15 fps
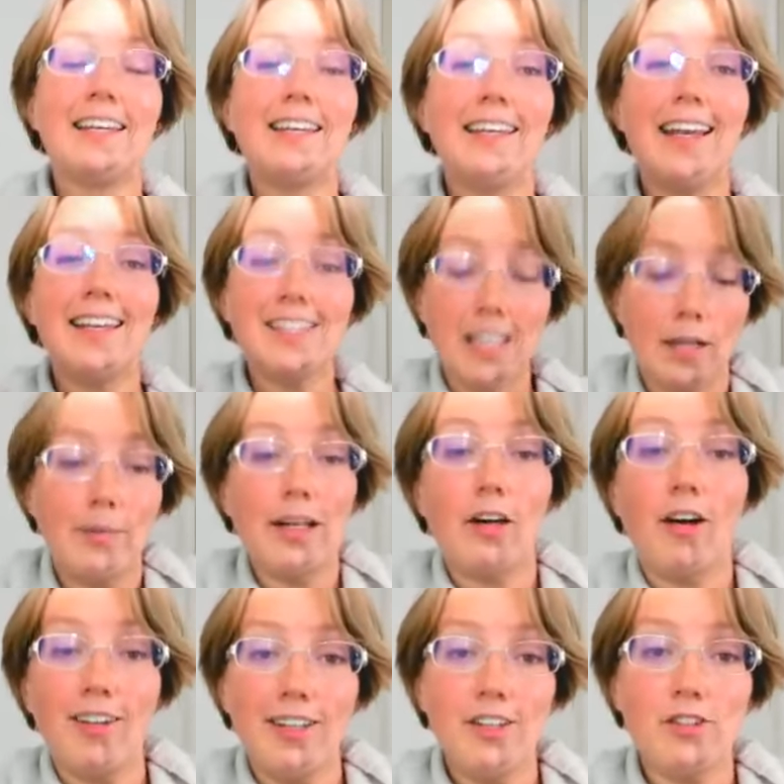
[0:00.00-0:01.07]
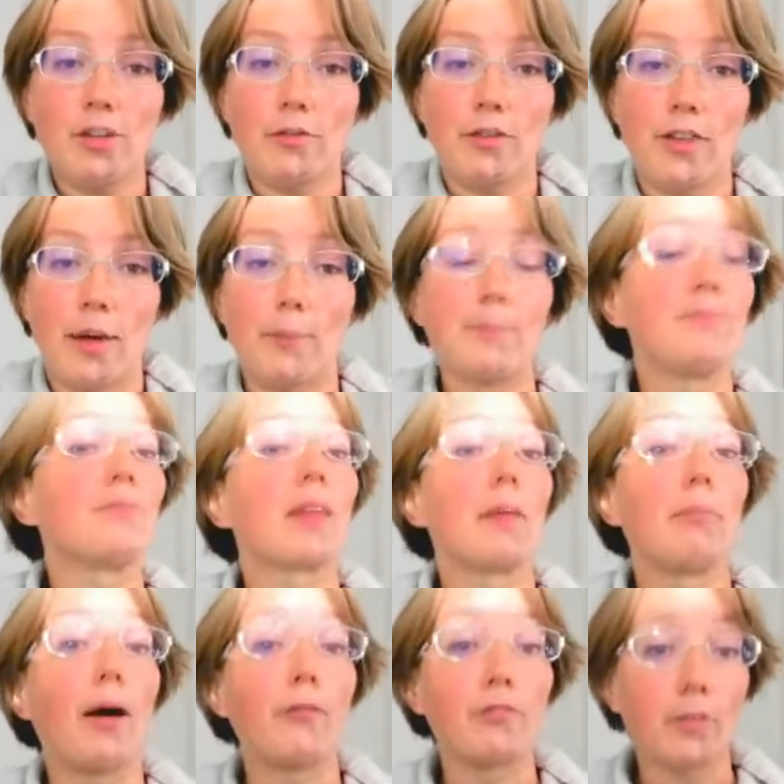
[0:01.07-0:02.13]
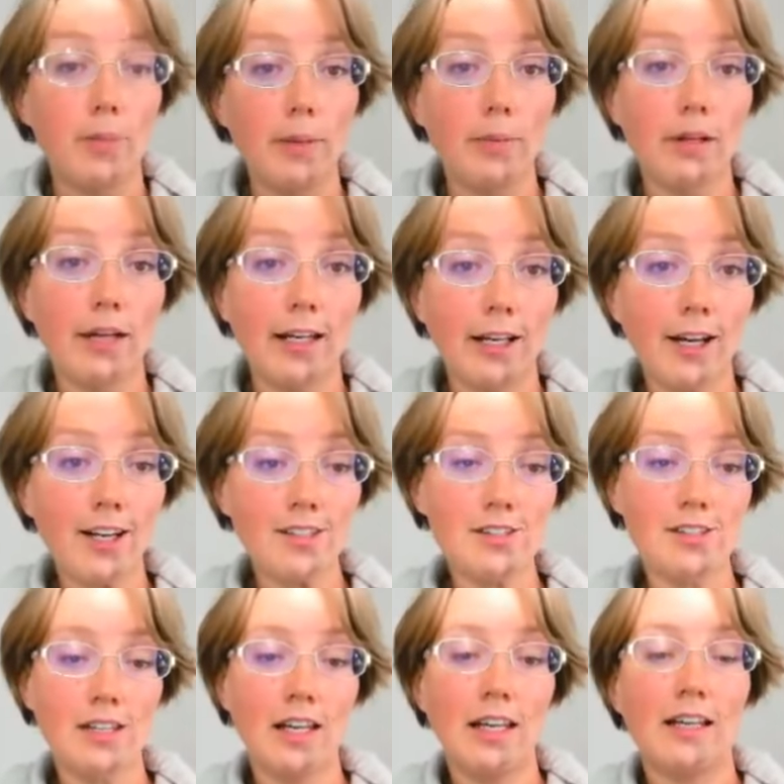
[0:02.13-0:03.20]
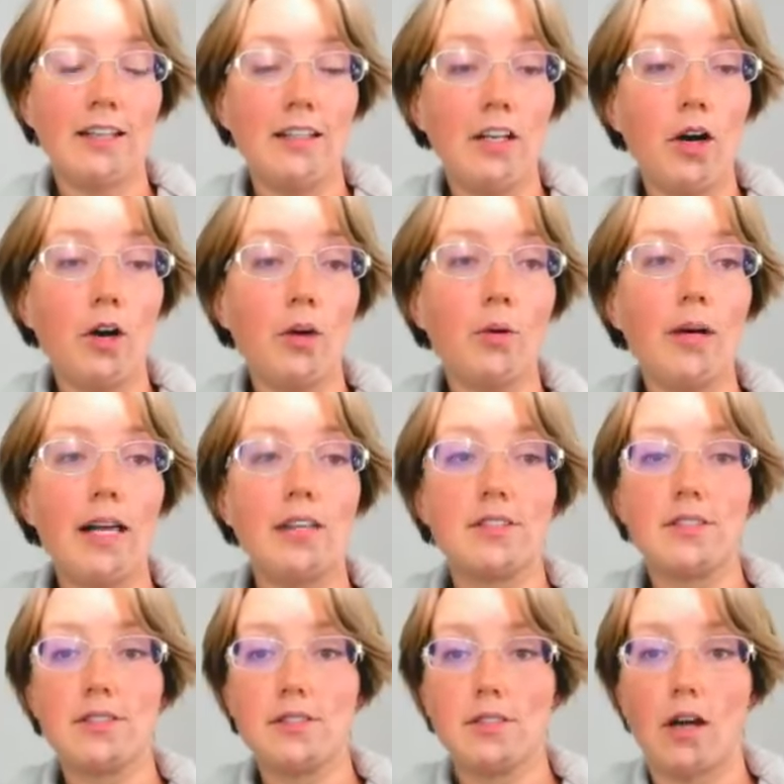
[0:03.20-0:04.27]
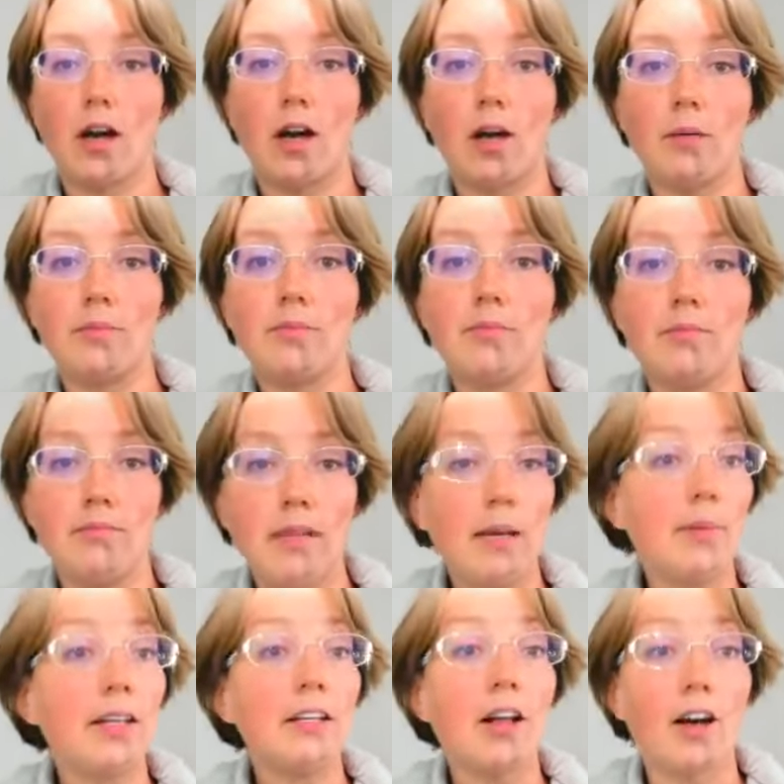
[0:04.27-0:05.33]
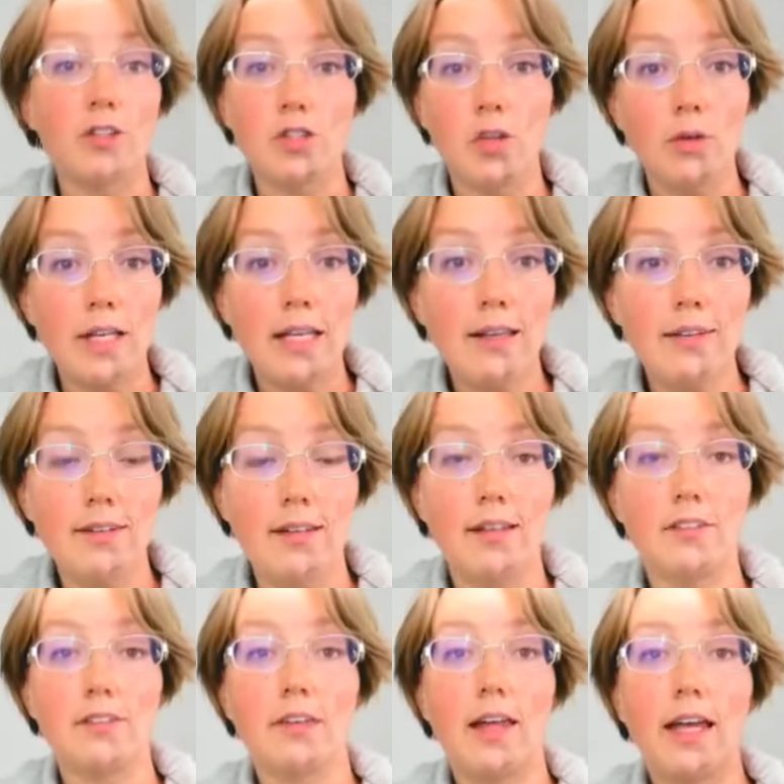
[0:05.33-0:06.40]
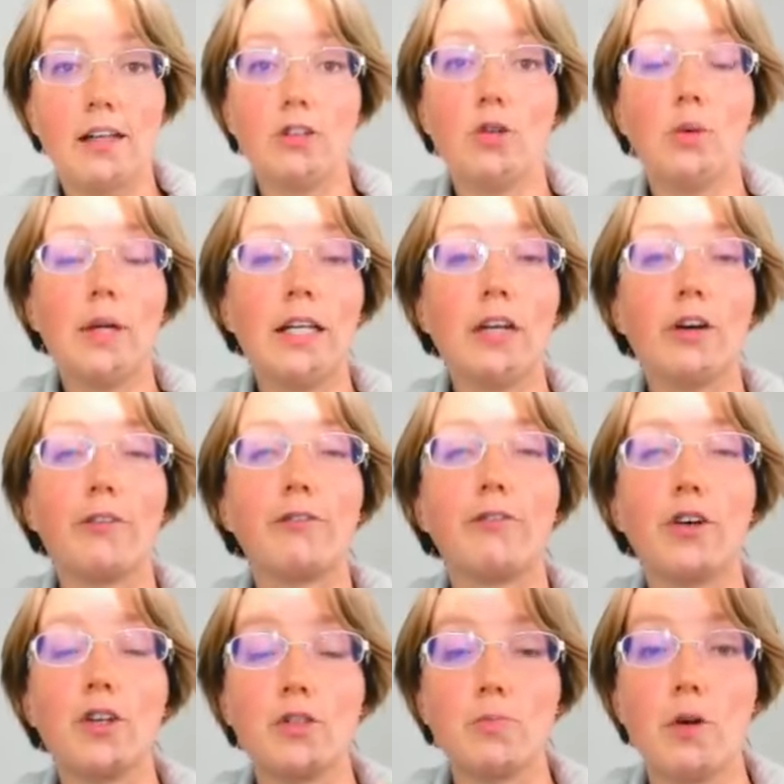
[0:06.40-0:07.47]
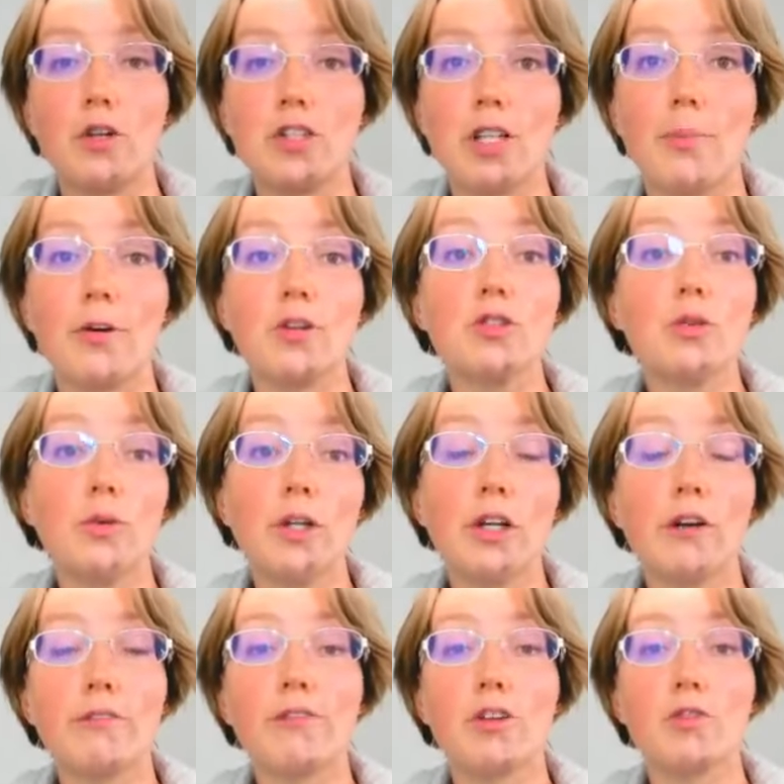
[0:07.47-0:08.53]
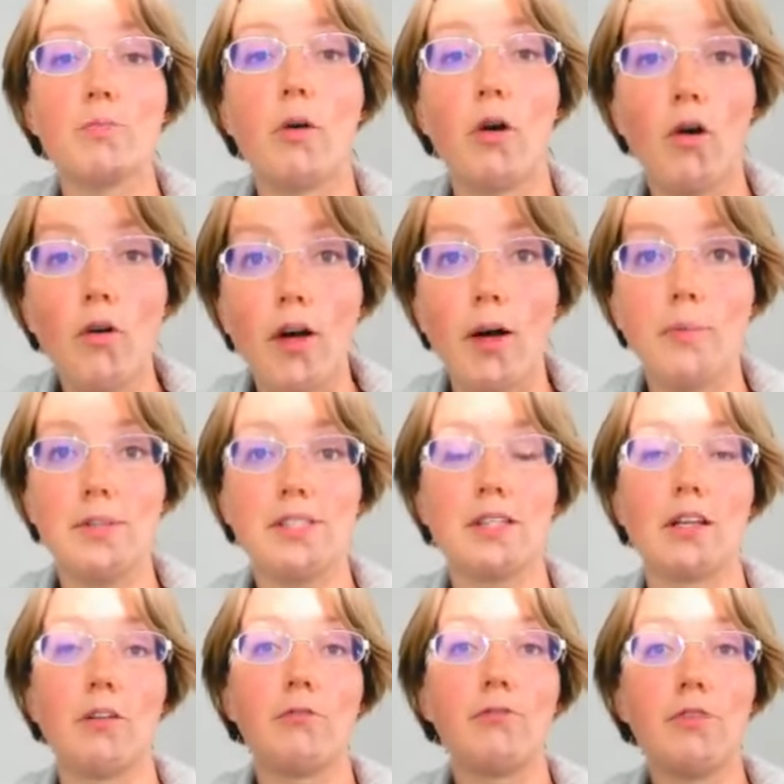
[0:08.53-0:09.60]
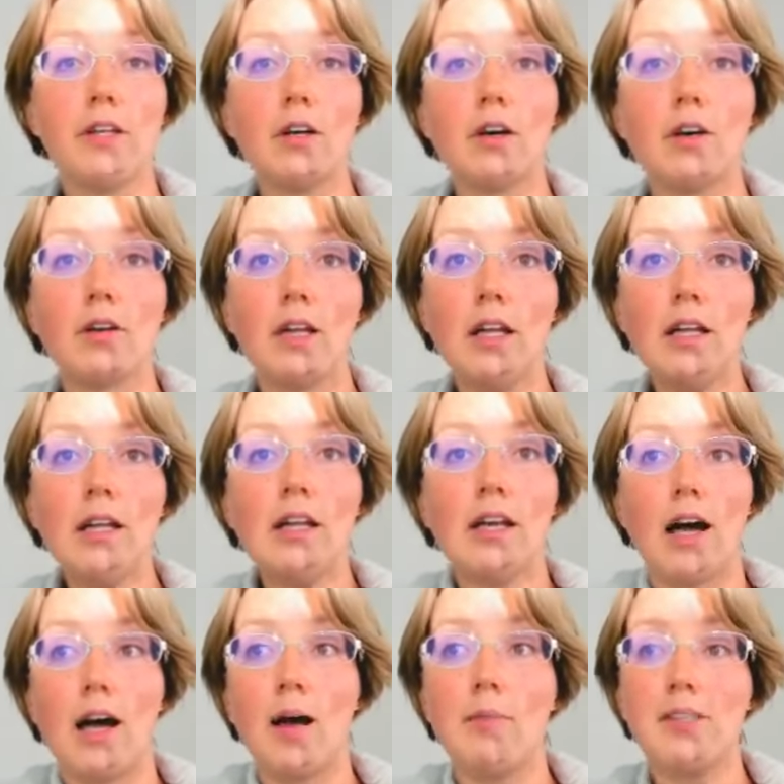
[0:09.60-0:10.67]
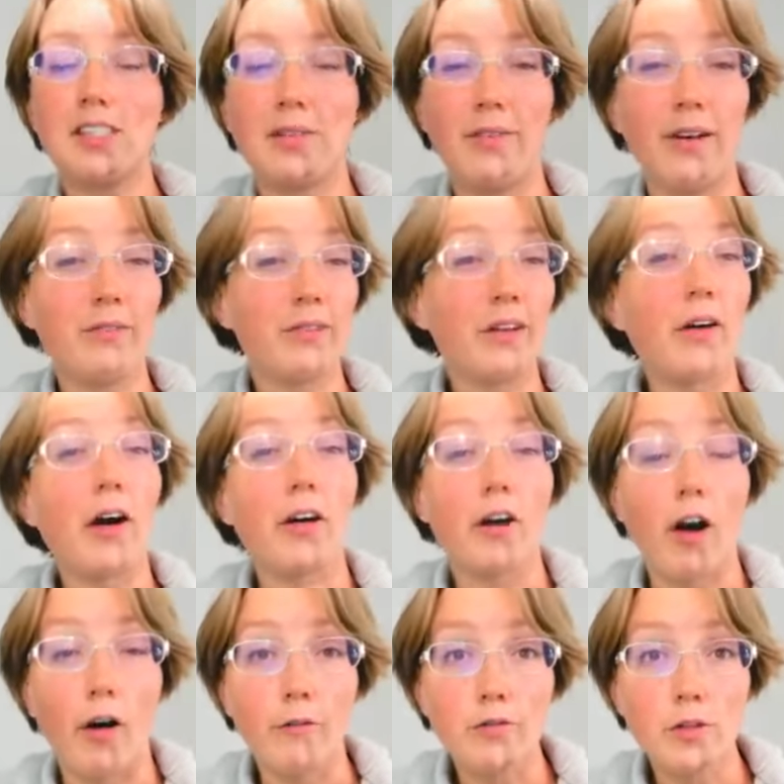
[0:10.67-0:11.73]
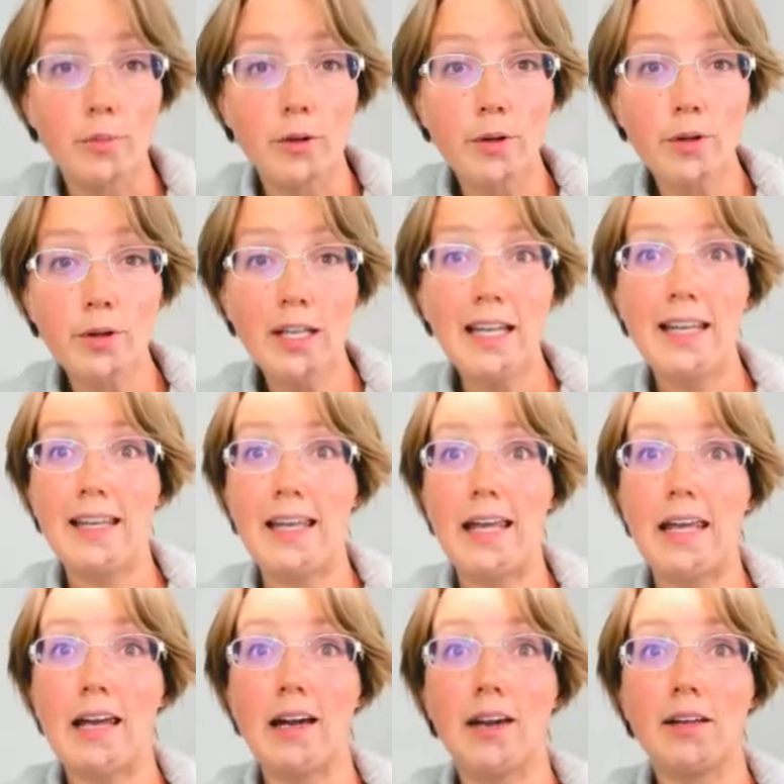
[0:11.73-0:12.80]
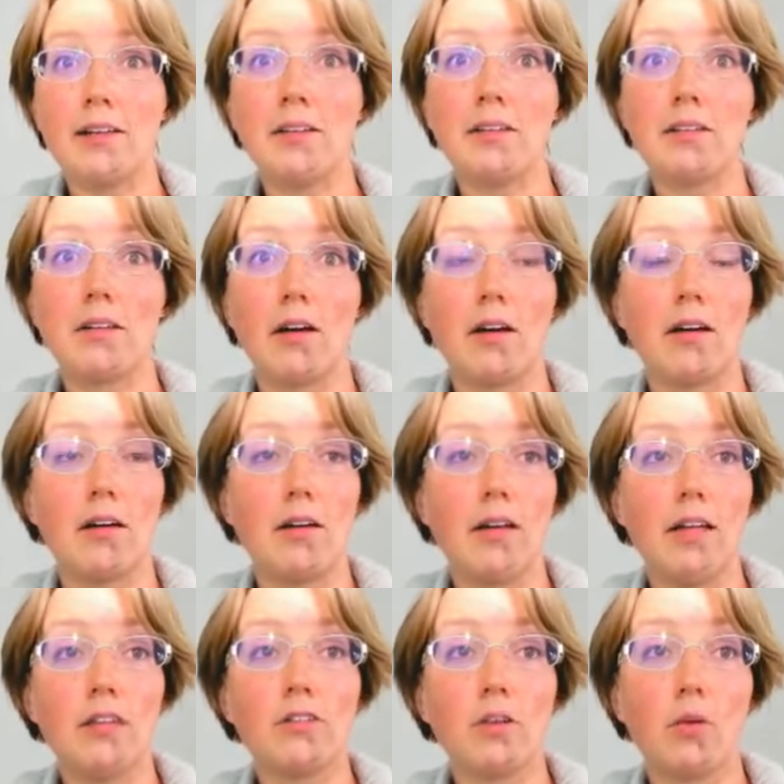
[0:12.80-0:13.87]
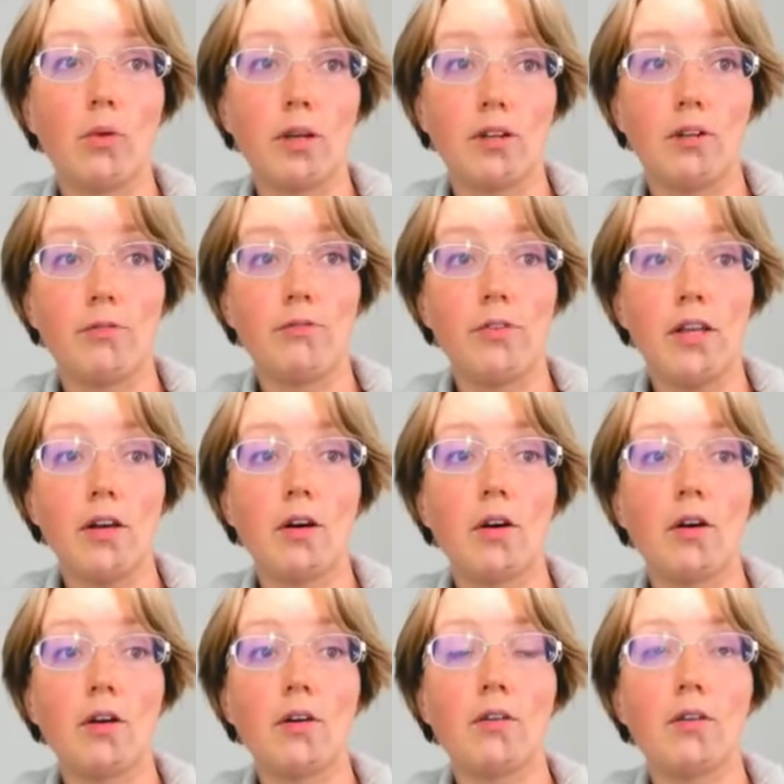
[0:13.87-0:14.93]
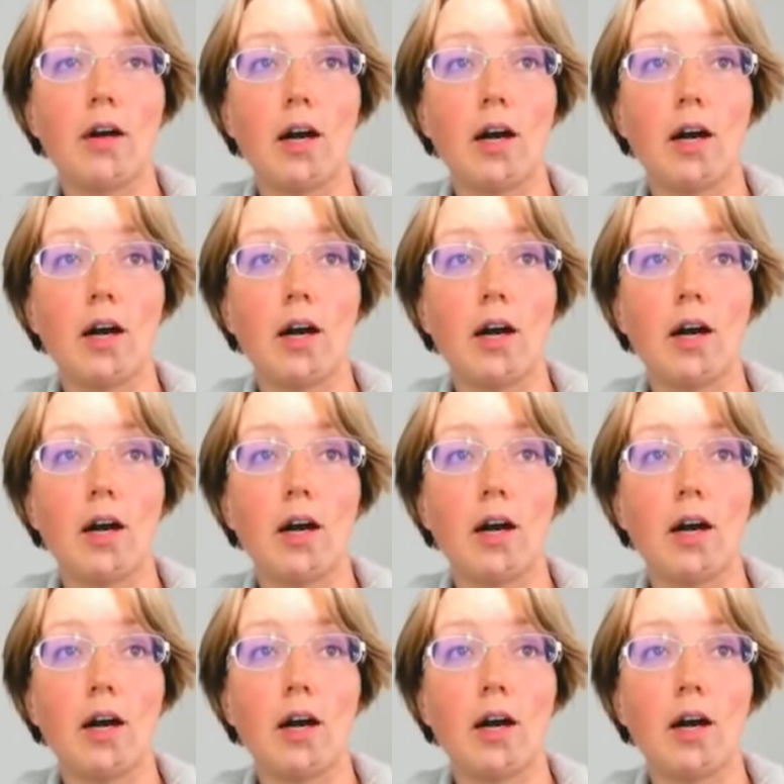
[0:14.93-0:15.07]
it's going to be a lot easier for them. But for people like us, it's maybe not so easy. It's like doing your first push-up or doing your first pull-up. It's going to feel uncomfortable, and it's going to feel